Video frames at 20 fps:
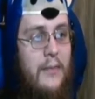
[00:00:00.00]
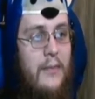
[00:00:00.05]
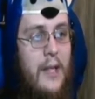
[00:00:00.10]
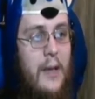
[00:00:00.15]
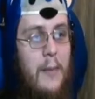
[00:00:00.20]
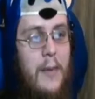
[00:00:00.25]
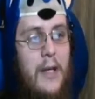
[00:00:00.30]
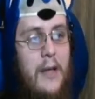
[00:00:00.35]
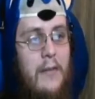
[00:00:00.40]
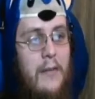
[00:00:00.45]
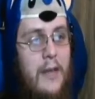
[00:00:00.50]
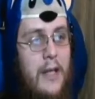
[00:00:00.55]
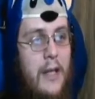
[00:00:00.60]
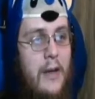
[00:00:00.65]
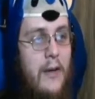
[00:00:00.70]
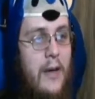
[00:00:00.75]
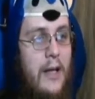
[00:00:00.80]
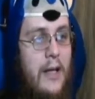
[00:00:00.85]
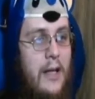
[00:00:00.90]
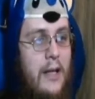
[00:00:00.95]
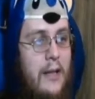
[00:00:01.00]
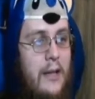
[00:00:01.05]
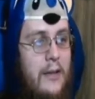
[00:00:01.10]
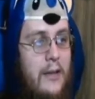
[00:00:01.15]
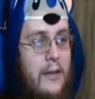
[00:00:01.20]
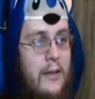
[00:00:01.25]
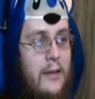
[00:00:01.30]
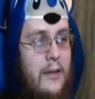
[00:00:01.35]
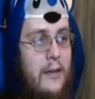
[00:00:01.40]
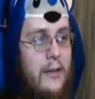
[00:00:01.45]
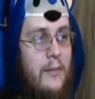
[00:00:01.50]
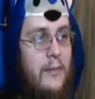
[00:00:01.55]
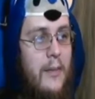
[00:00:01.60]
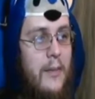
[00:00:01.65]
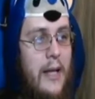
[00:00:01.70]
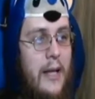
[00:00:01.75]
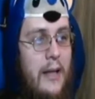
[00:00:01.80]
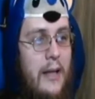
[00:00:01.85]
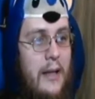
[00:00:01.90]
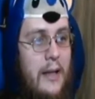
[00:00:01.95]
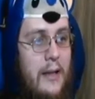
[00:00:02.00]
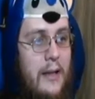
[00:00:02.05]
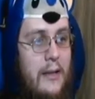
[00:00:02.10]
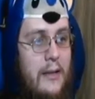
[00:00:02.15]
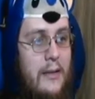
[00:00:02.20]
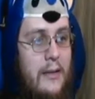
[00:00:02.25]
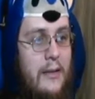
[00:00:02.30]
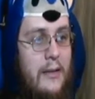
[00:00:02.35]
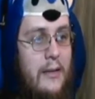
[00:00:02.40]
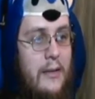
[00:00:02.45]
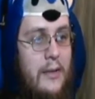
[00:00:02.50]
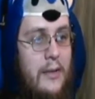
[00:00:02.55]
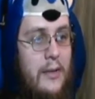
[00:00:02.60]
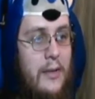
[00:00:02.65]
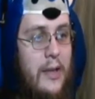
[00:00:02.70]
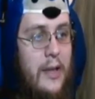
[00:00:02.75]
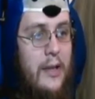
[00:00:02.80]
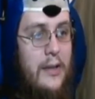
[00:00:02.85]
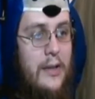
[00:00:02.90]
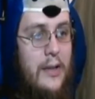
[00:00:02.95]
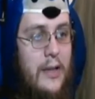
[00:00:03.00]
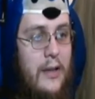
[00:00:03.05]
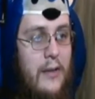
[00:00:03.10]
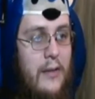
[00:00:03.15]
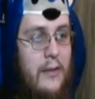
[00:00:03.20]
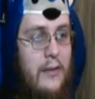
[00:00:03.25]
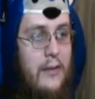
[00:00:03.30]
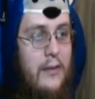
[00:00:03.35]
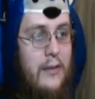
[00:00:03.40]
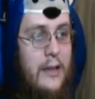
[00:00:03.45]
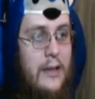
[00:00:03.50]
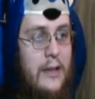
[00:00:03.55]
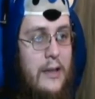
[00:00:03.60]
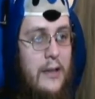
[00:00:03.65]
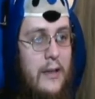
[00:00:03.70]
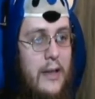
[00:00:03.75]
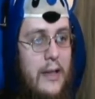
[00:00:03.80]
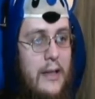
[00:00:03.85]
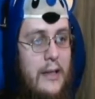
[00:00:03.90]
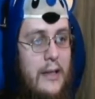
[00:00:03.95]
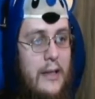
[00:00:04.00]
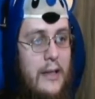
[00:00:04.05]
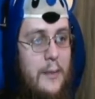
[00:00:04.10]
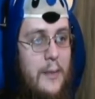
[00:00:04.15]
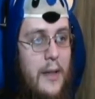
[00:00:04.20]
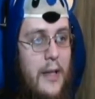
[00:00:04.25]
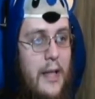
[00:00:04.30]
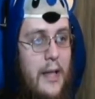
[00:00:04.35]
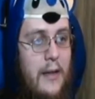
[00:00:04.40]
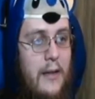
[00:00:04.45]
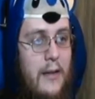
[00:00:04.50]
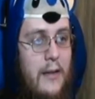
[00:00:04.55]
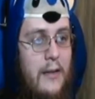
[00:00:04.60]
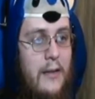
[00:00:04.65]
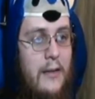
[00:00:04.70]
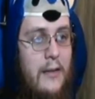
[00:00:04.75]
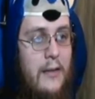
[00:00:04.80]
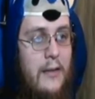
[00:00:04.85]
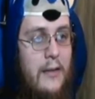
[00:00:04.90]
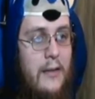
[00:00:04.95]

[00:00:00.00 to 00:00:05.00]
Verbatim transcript: I made a video on it back like 2 years ago. That's crazy, it's been that long.